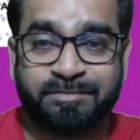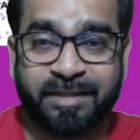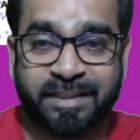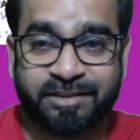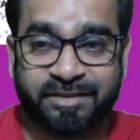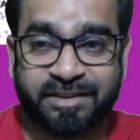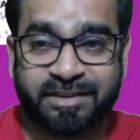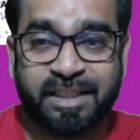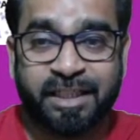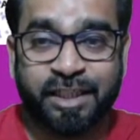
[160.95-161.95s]
my dear friends,
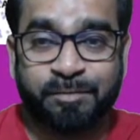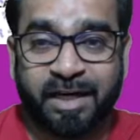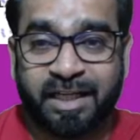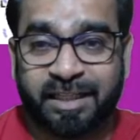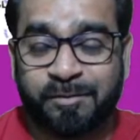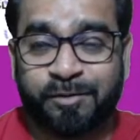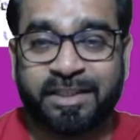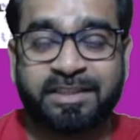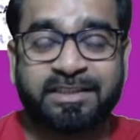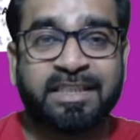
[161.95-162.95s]
Himalayan
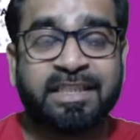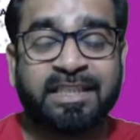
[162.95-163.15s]
mountains.